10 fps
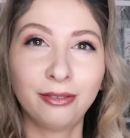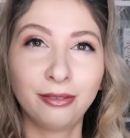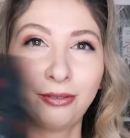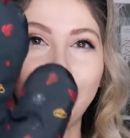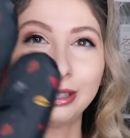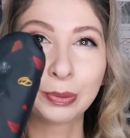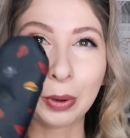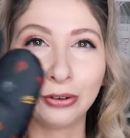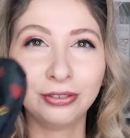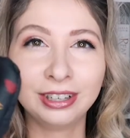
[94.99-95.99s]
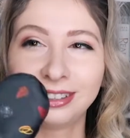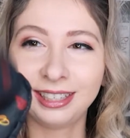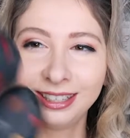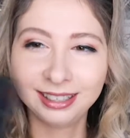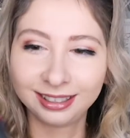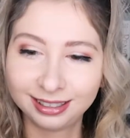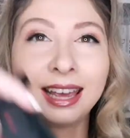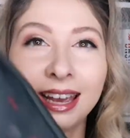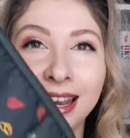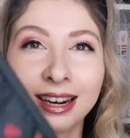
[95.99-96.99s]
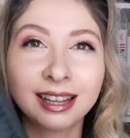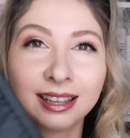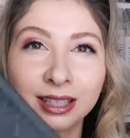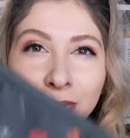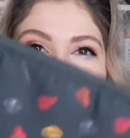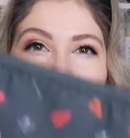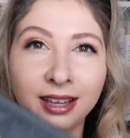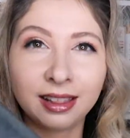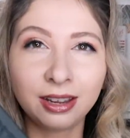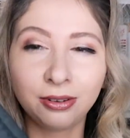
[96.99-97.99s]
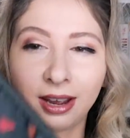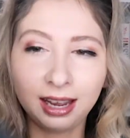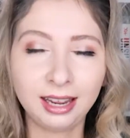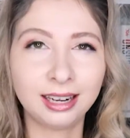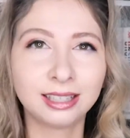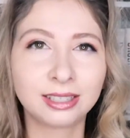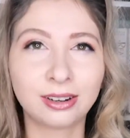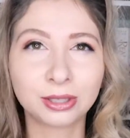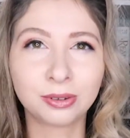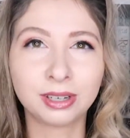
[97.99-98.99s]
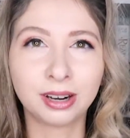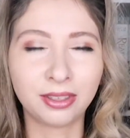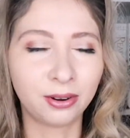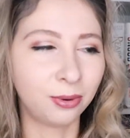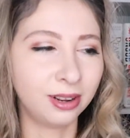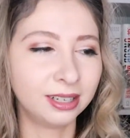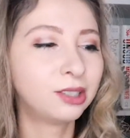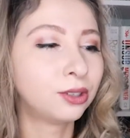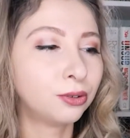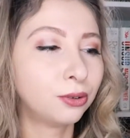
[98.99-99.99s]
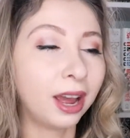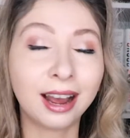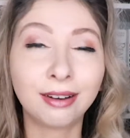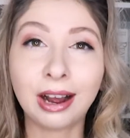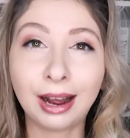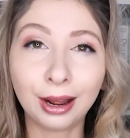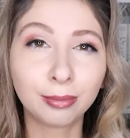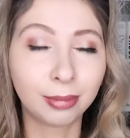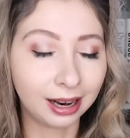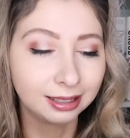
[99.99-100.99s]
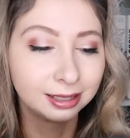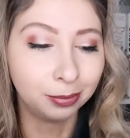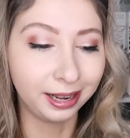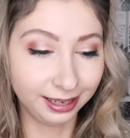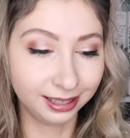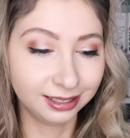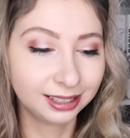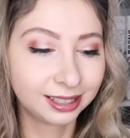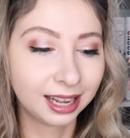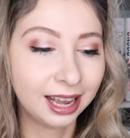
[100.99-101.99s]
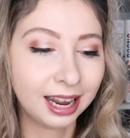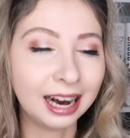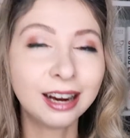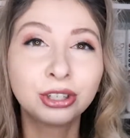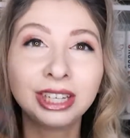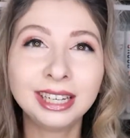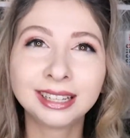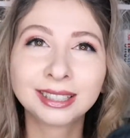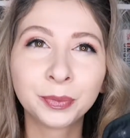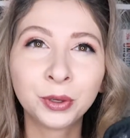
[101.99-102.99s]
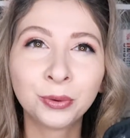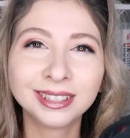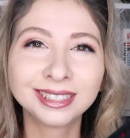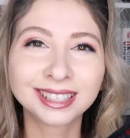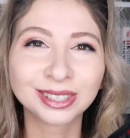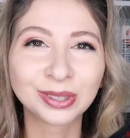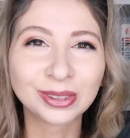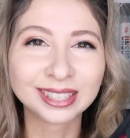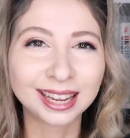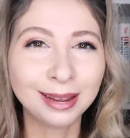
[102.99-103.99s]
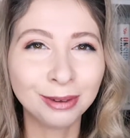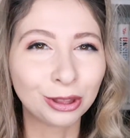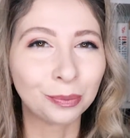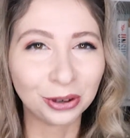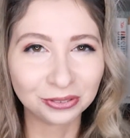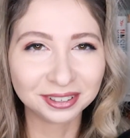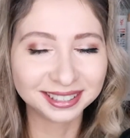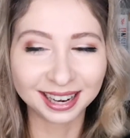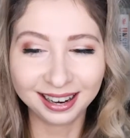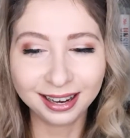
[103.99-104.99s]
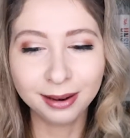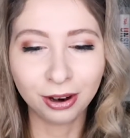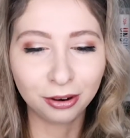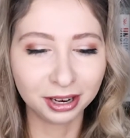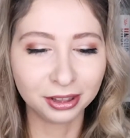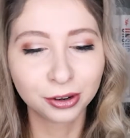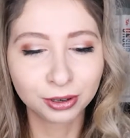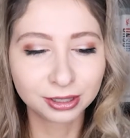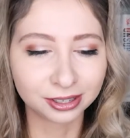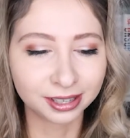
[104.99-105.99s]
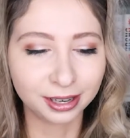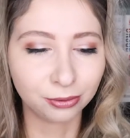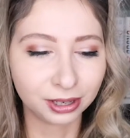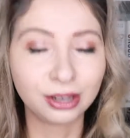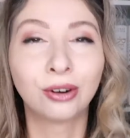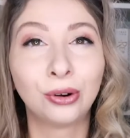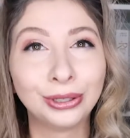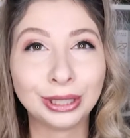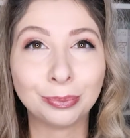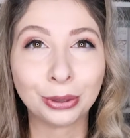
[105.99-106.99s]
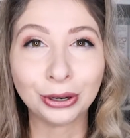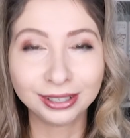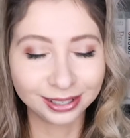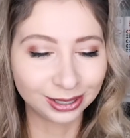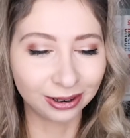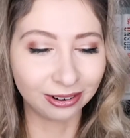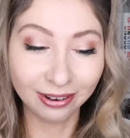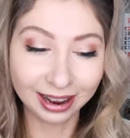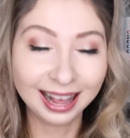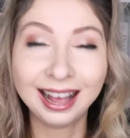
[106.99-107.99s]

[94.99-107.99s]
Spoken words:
fits perfectly. And this one that you hang is also another one to have hot pots and pans. I actually needed some new ones, so this came at the perfect time. All my other ones are like really old and burnt, so I'm